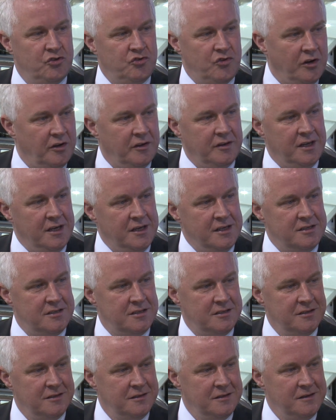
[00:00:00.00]
shrunk
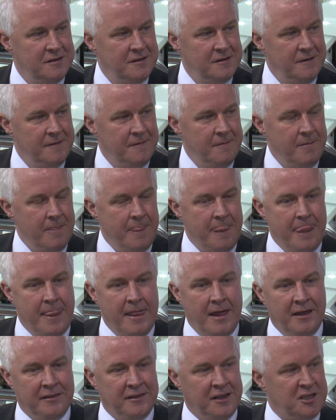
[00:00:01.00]
these
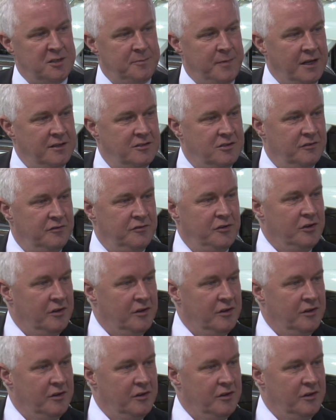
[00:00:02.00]
at the expense of